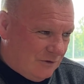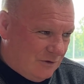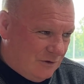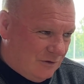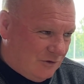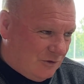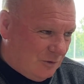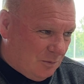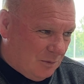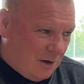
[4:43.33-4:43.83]

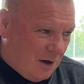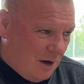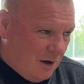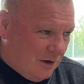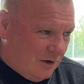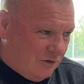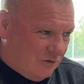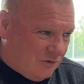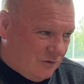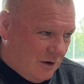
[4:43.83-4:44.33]
some
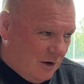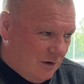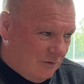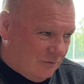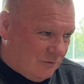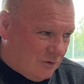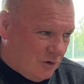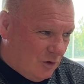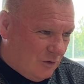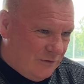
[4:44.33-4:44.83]
guys that
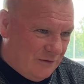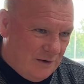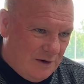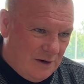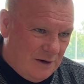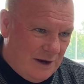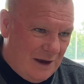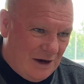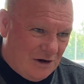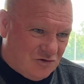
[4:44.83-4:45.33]
have gone the
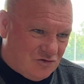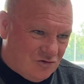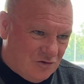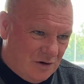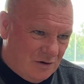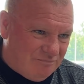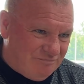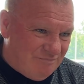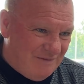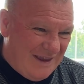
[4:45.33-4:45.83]

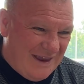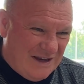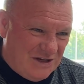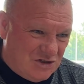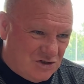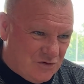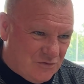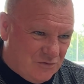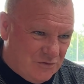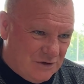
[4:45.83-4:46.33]
extra
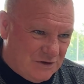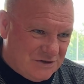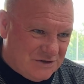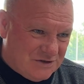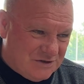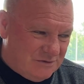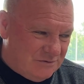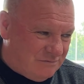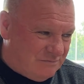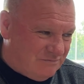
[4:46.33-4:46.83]
inch for us
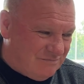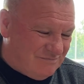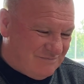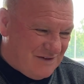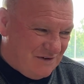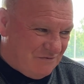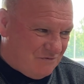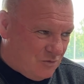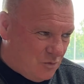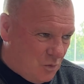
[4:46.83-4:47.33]
in
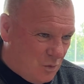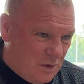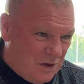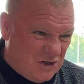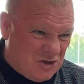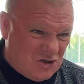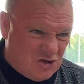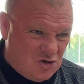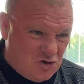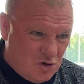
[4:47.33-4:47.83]
different
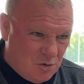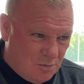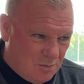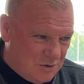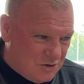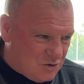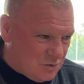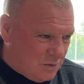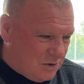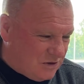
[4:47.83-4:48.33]
weeks,
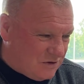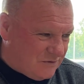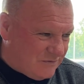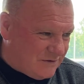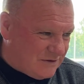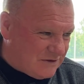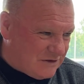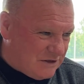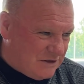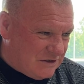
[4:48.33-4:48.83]
numerous weeks of
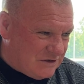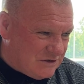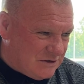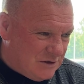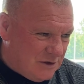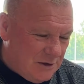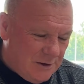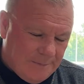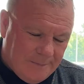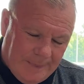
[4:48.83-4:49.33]
the season.
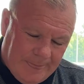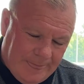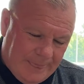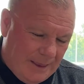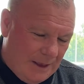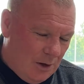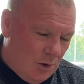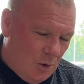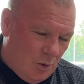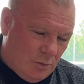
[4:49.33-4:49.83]

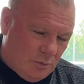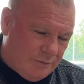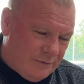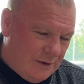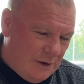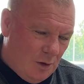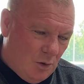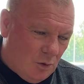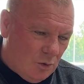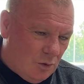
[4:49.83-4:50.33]
They'll all
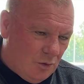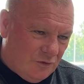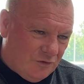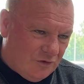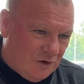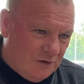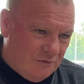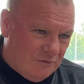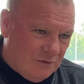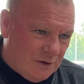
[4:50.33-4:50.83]
they'll all go and
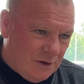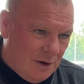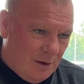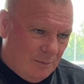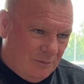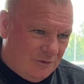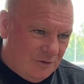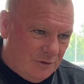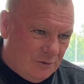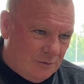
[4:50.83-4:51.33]
sign for
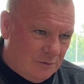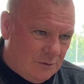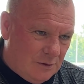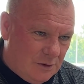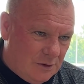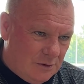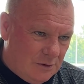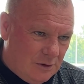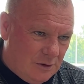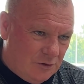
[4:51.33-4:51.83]
clubs and,
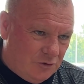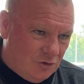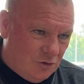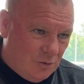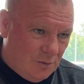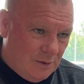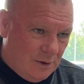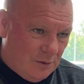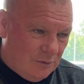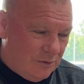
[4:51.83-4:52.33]
and, and
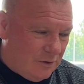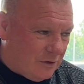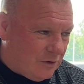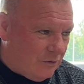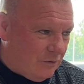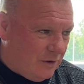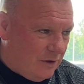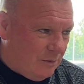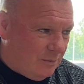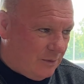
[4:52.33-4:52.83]
do well in their
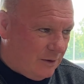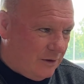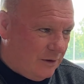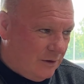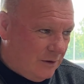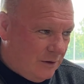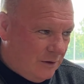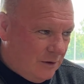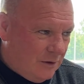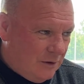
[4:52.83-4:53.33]
career. But
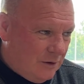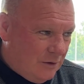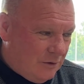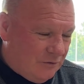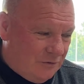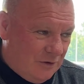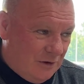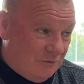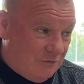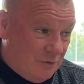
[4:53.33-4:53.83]

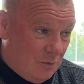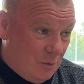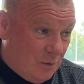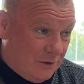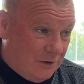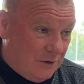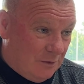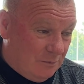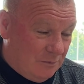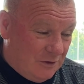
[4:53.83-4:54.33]
to every one
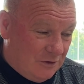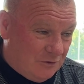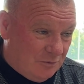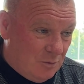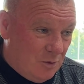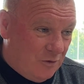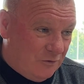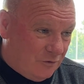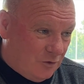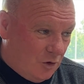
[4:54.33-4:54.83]
of them that's
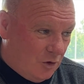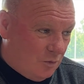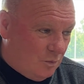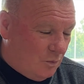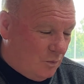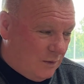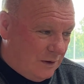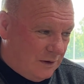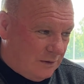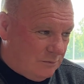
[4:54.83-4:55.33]
moved
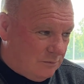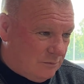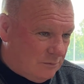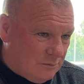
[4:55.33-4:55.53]
on, we